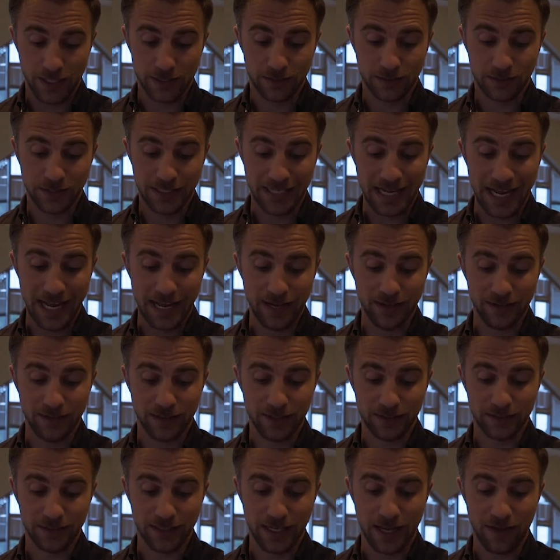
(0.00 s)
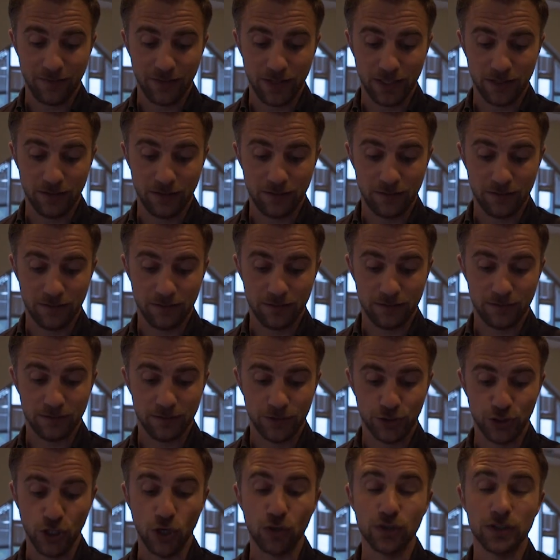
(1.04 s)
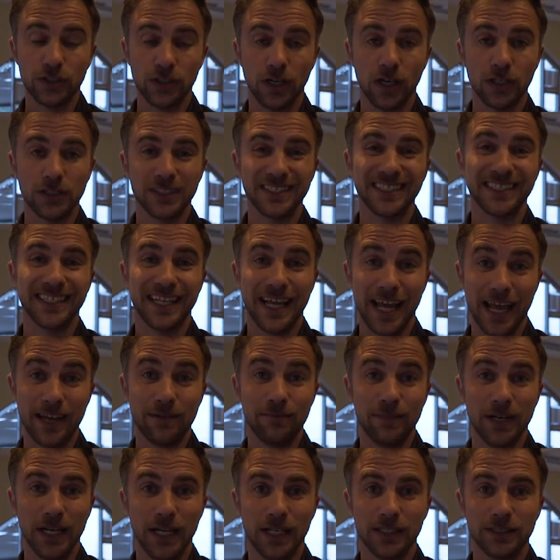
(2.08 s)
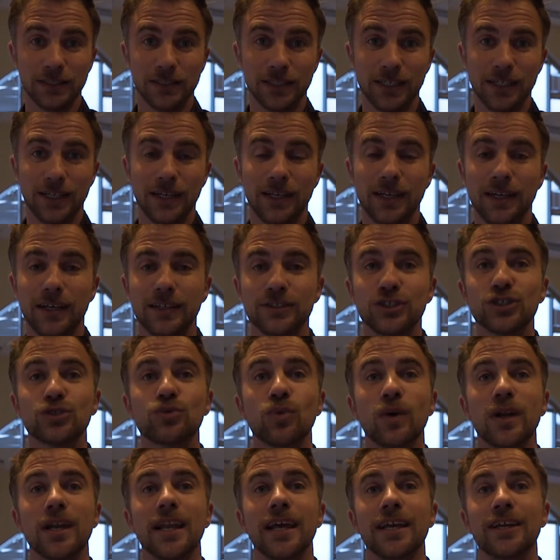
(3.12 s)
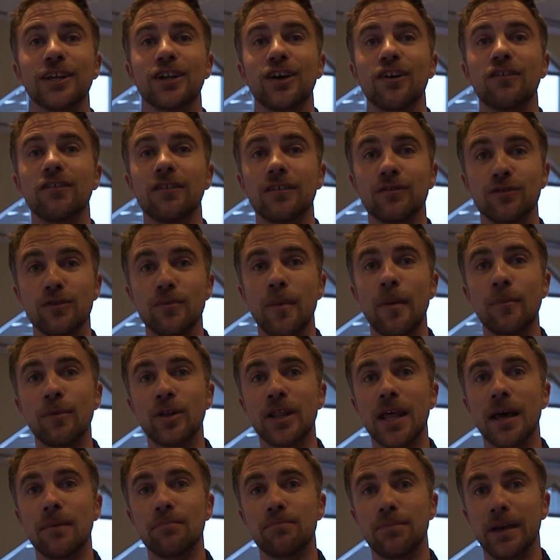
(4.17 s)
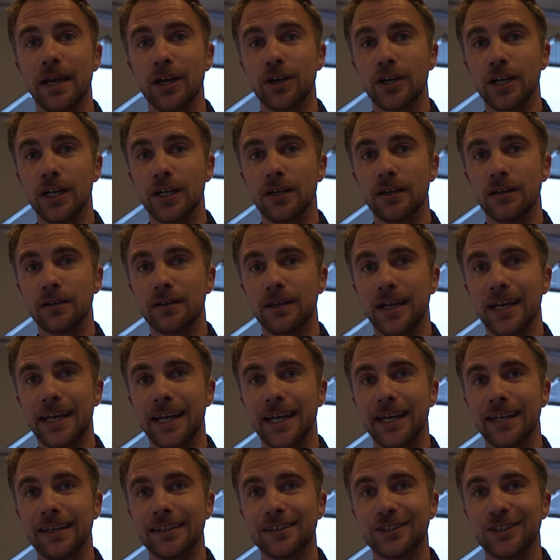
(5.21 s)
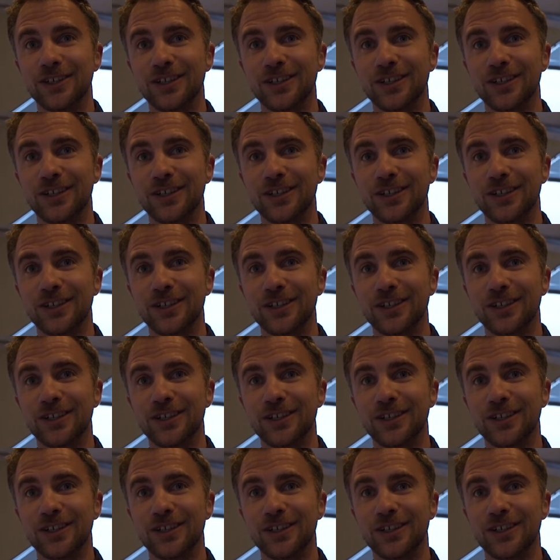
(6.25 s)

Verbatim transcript: It's 10 to 7, show starts in 10 minutes. Just want to let you know, remember that berry I ate